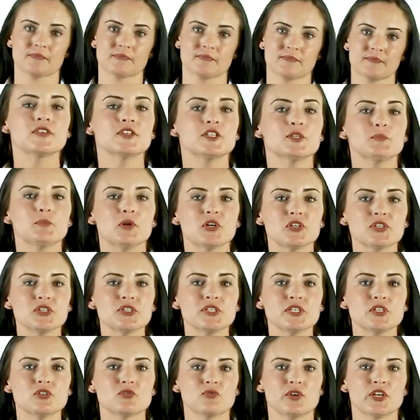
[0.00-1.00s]
The deposit
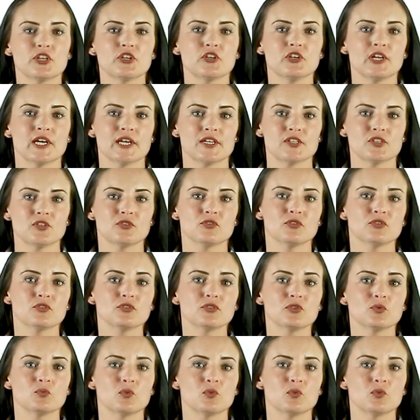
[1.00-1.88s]
is regulated through